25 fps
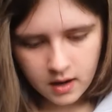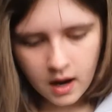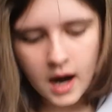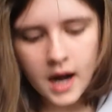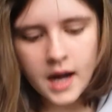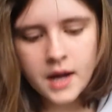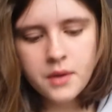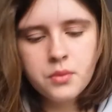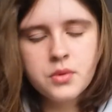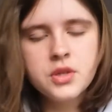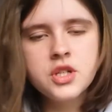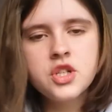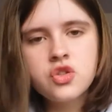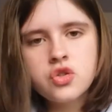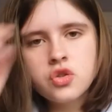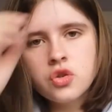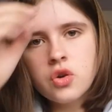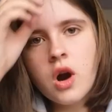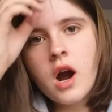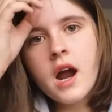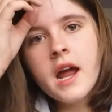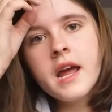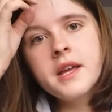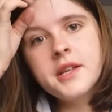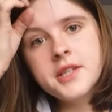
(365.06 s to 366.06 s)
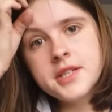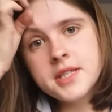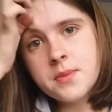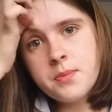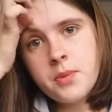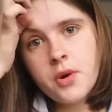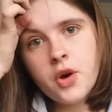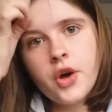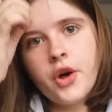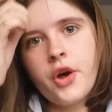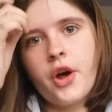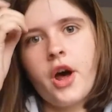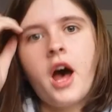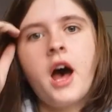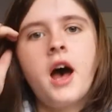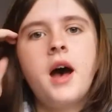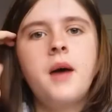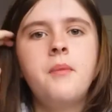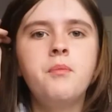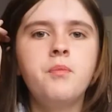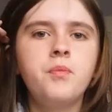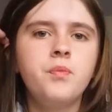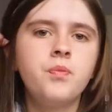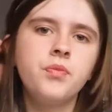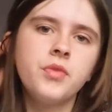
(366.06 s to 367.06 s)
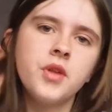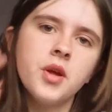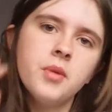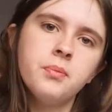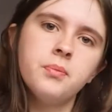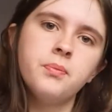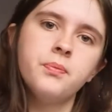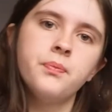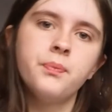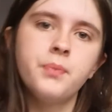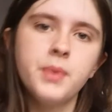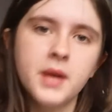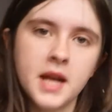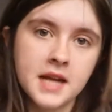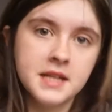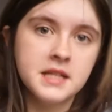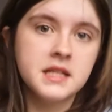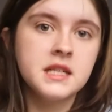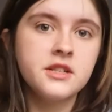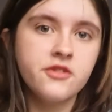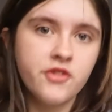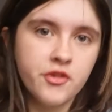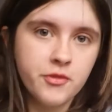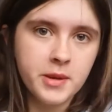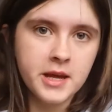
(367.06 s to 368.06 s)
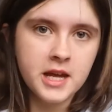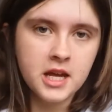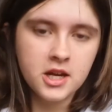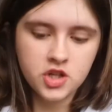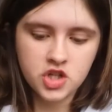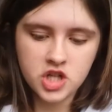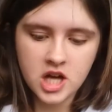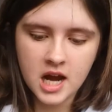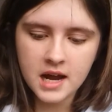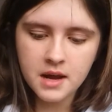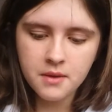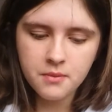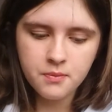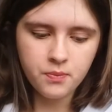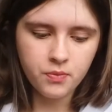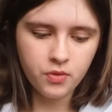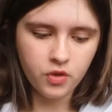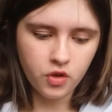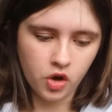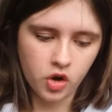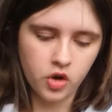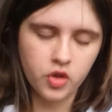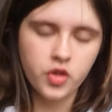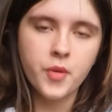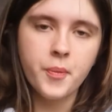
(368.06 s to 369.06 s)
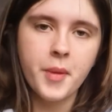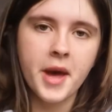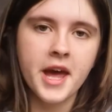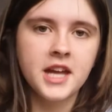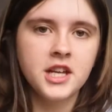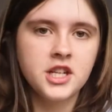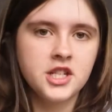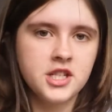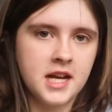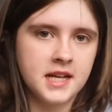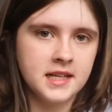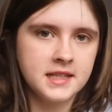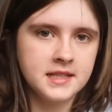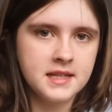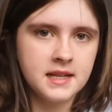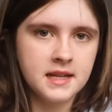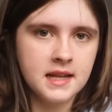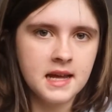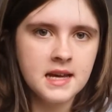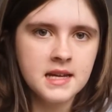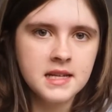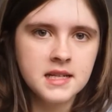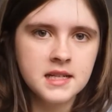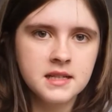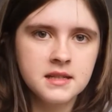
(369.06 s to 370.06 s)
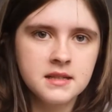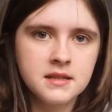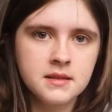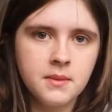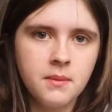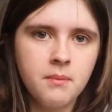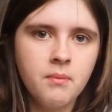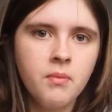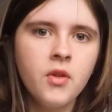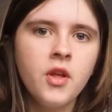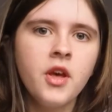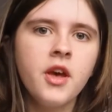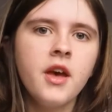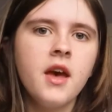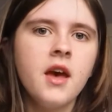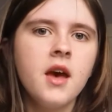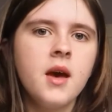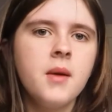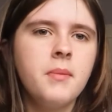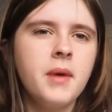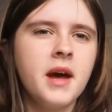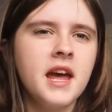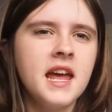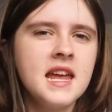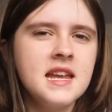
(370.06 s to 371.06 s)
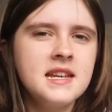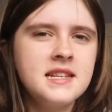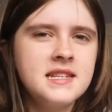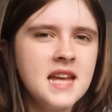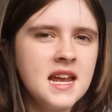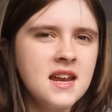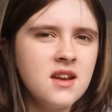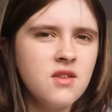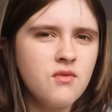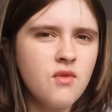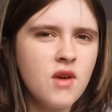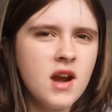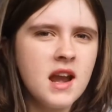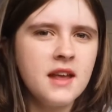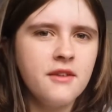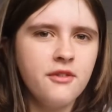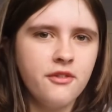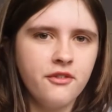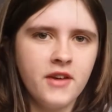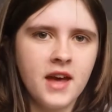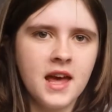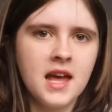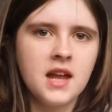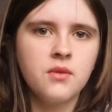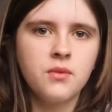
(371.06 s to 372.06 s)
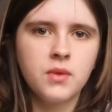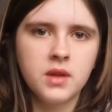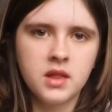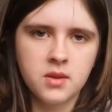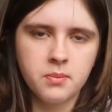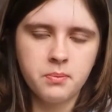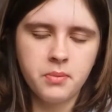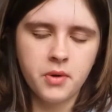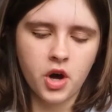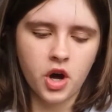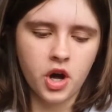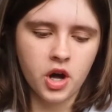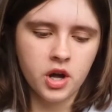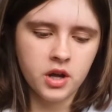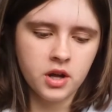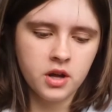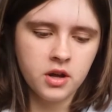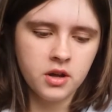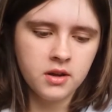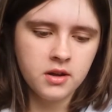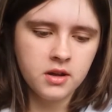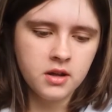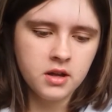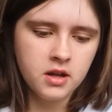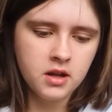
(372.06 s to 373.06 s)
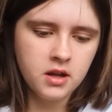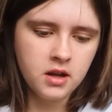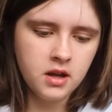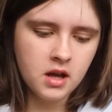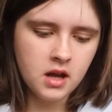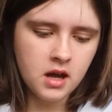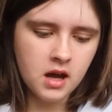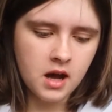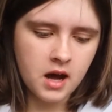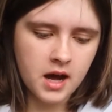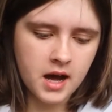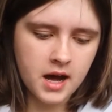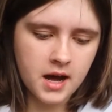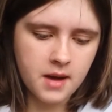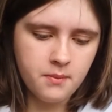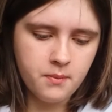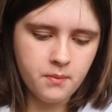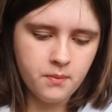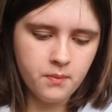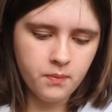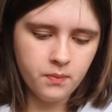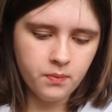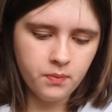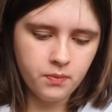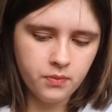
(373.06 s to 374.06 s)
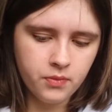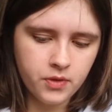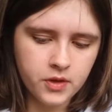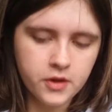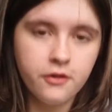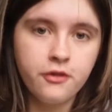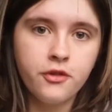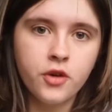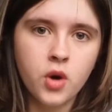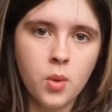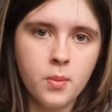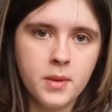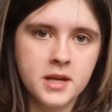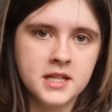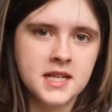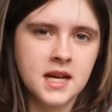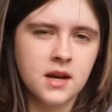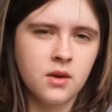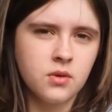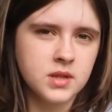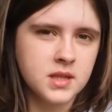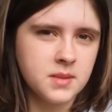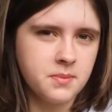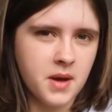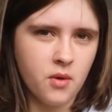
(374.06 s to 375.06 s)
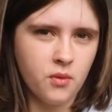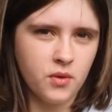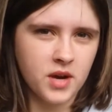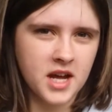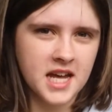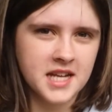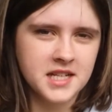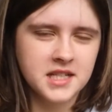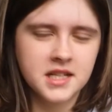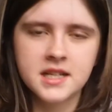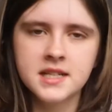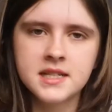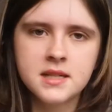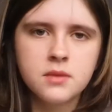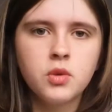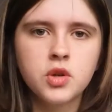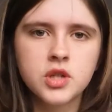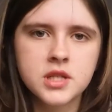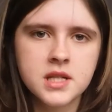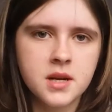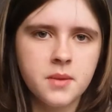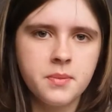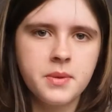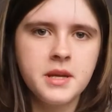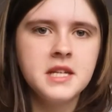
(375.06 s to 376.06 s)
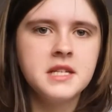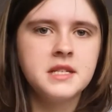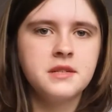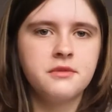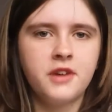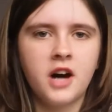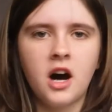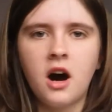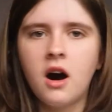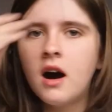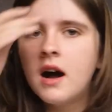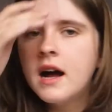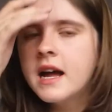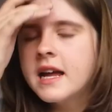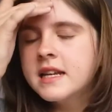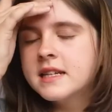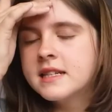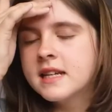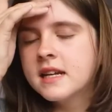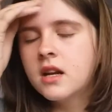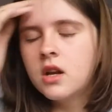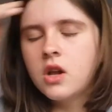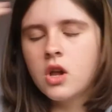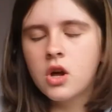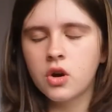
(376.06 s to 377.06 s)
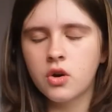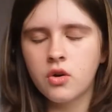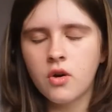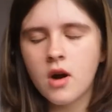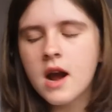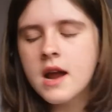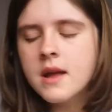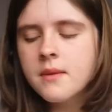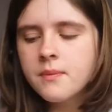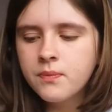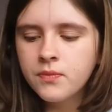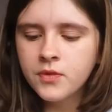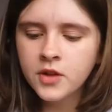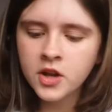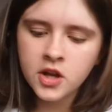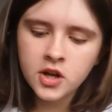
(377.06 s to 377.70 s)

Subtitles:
I was trying to put plants for PJ on the page next to this, but it didn't really fit in with the book. The formatting was a bit weird, and because it wasn't a piece of art, it didn't look right.